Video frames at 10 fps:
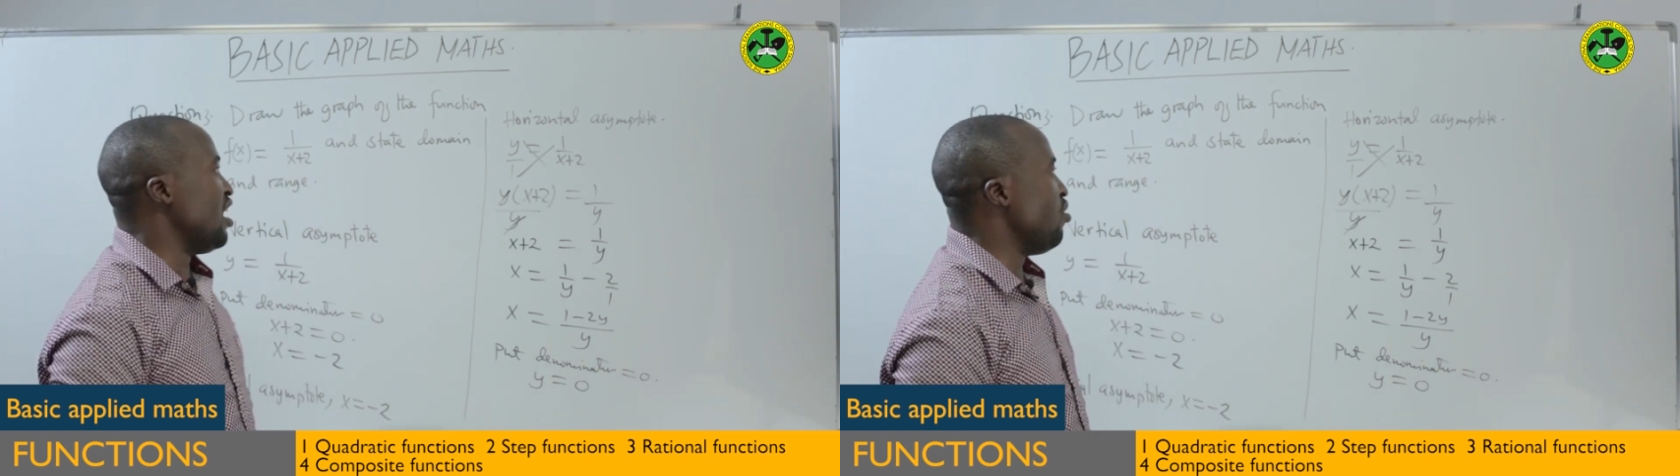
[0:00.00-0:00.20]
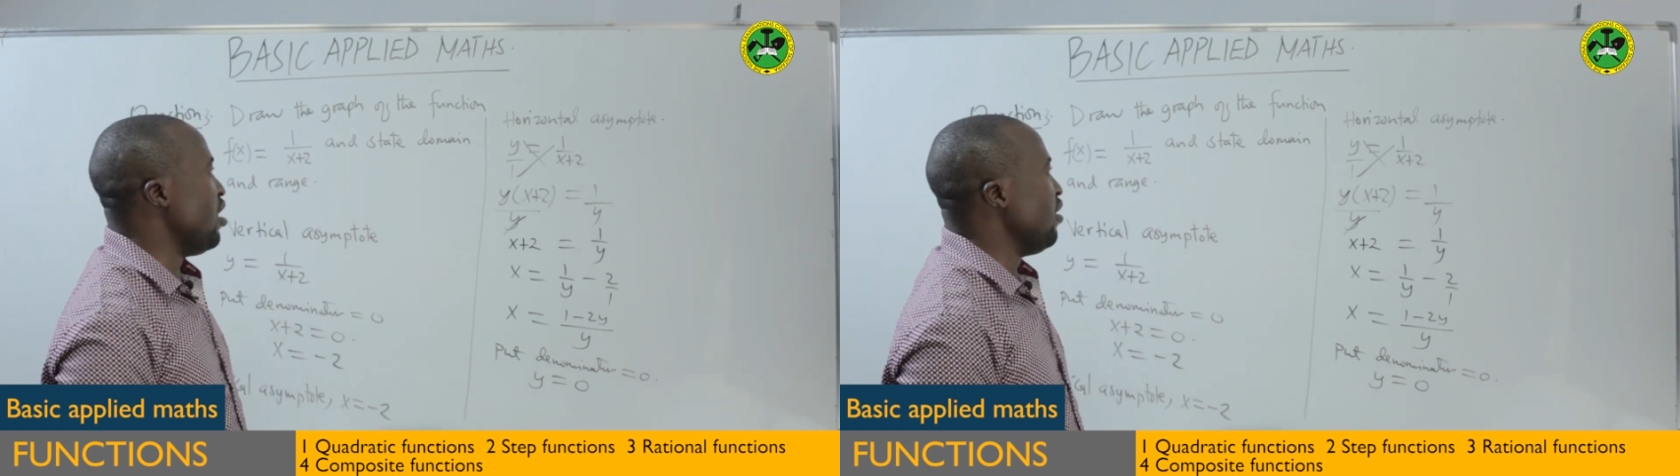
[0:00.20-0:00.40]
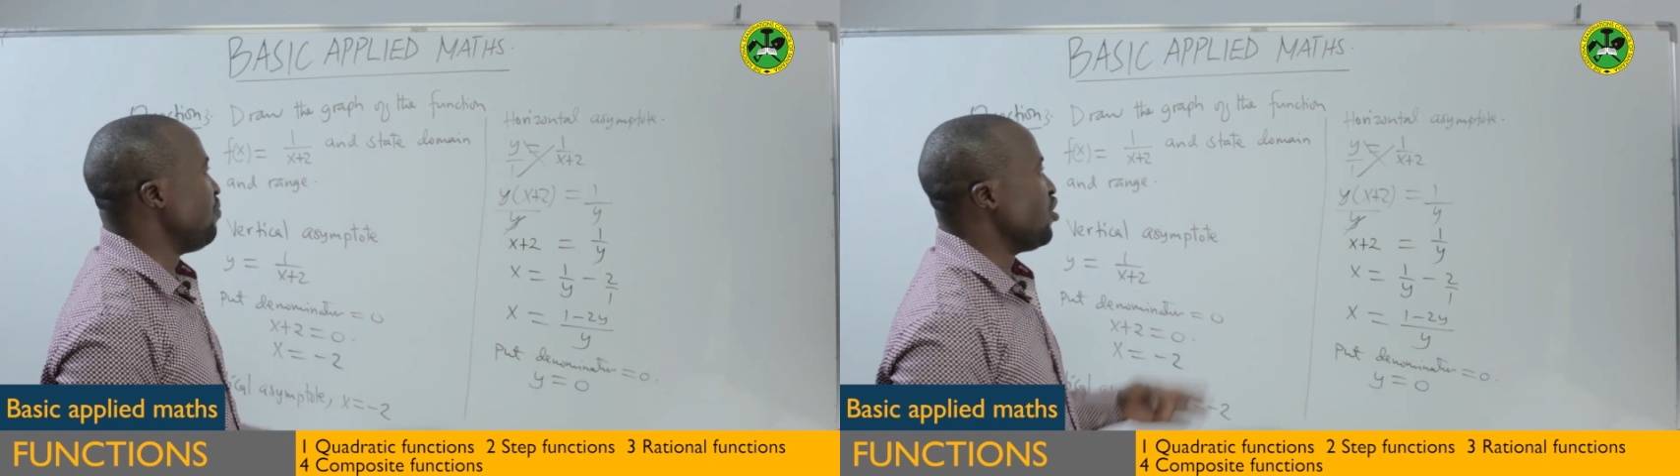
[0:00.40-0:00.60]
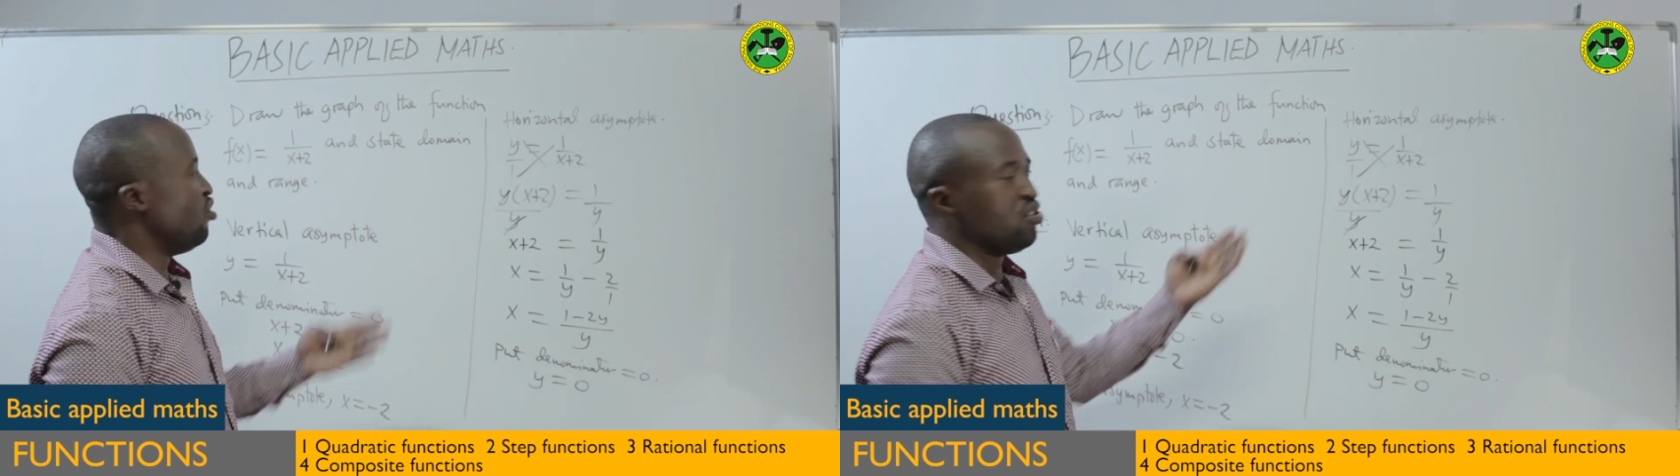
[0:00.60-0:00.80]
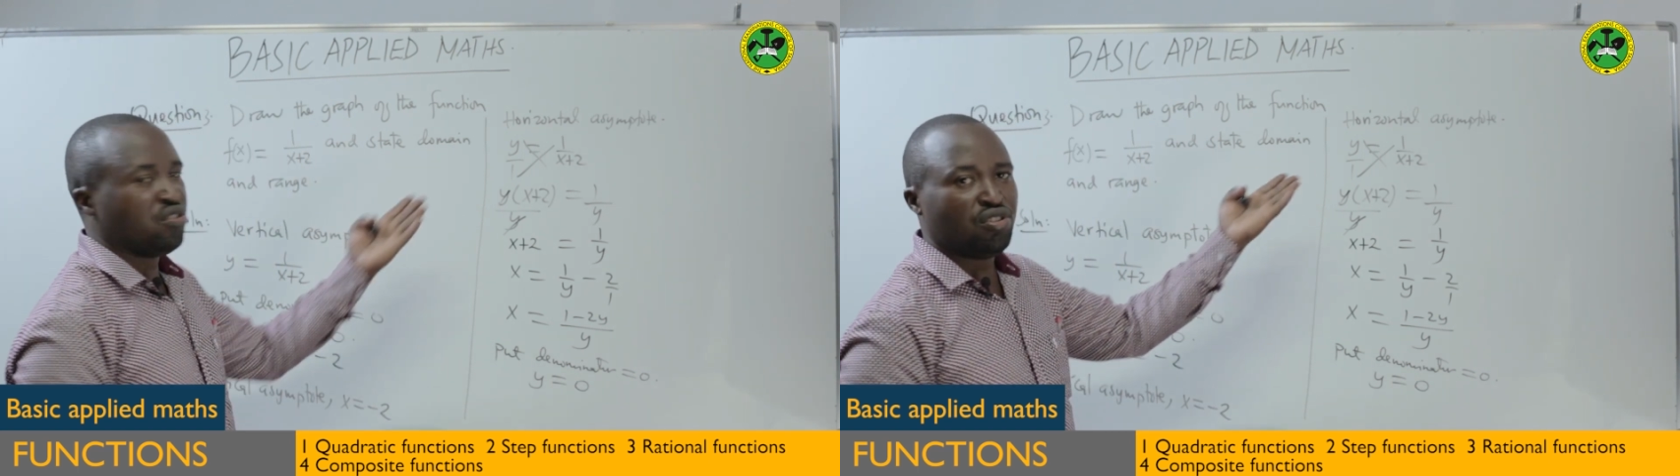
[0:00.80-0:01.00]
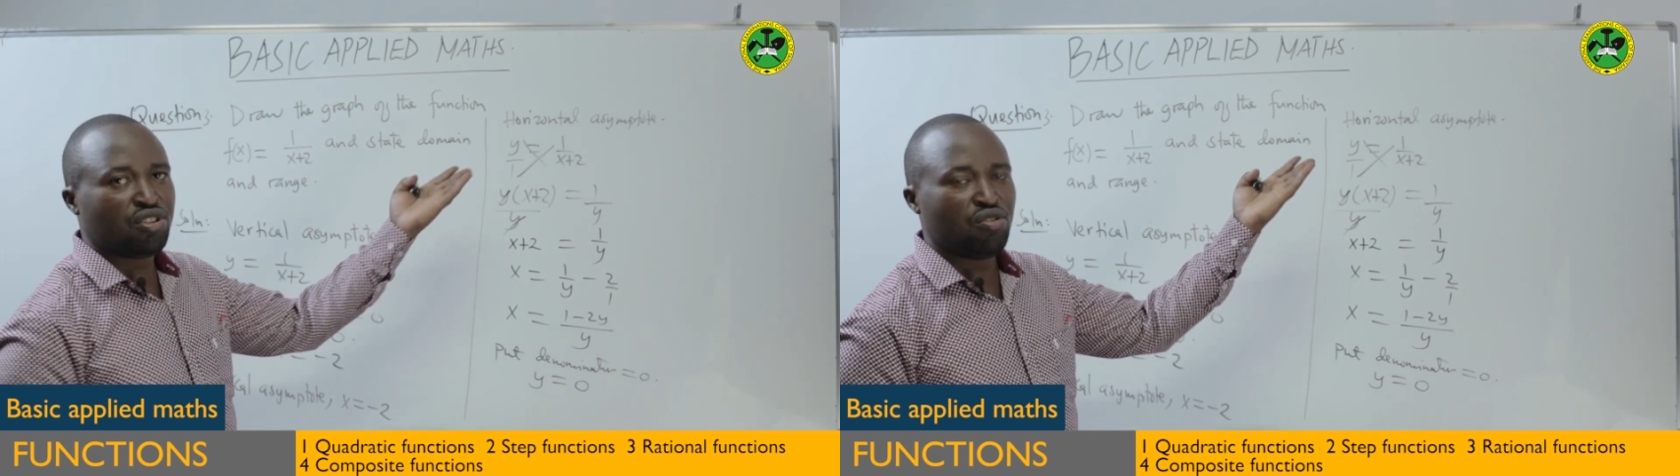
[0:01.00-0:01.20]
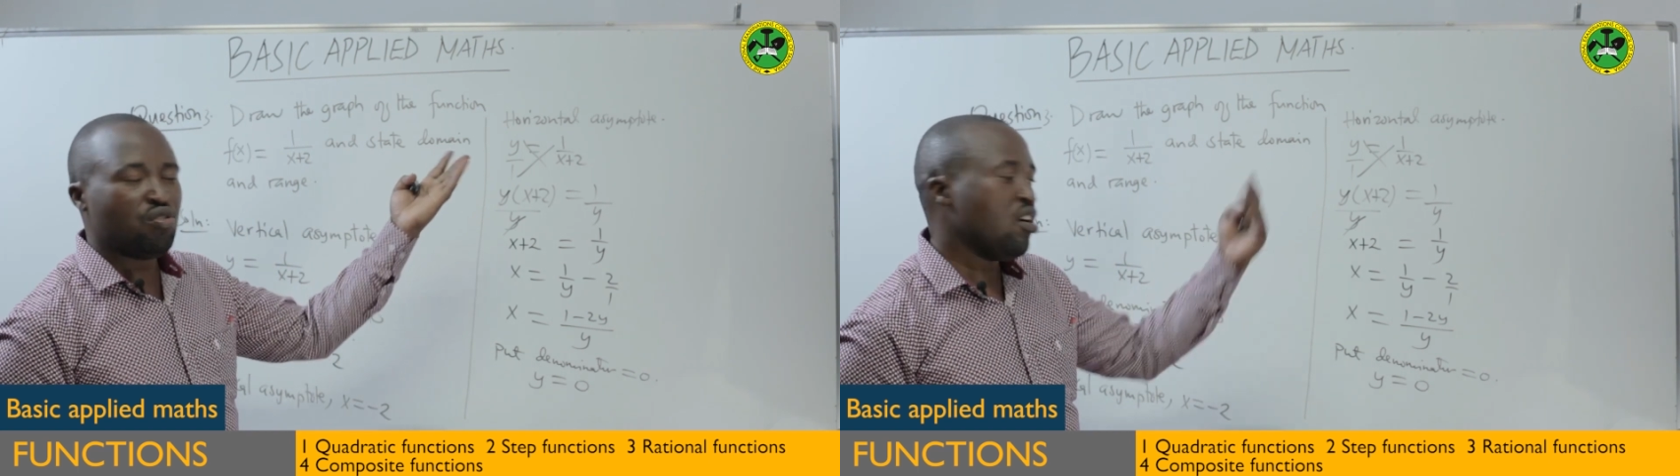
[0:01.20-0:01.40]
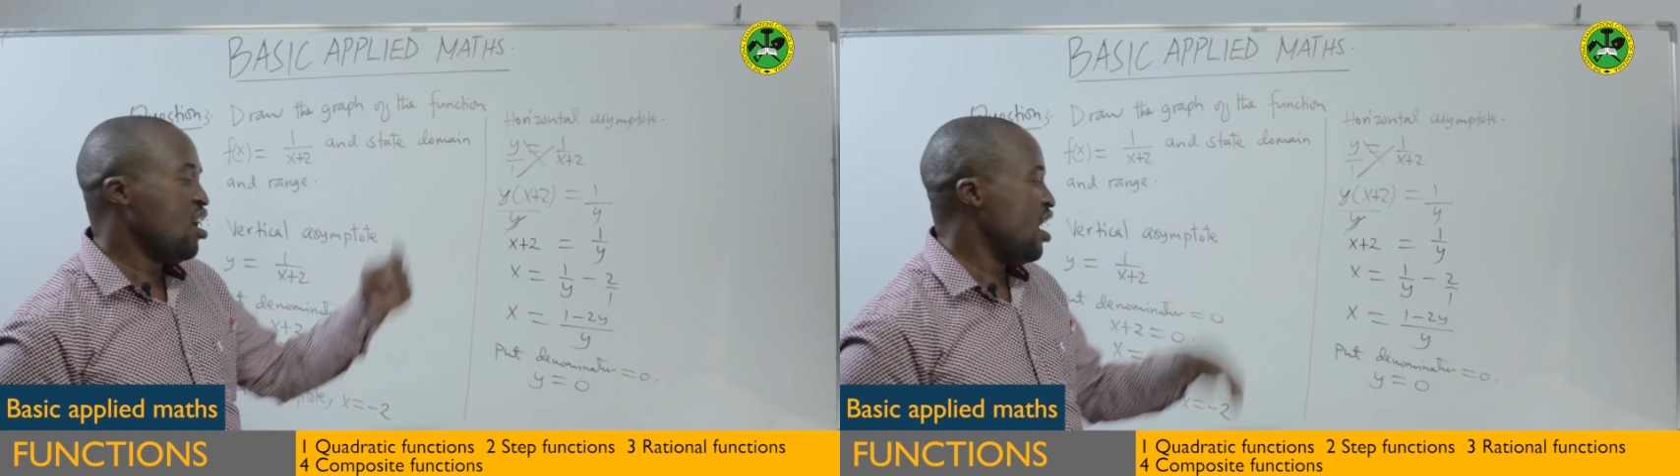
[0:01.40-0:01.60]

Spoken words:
our horizontal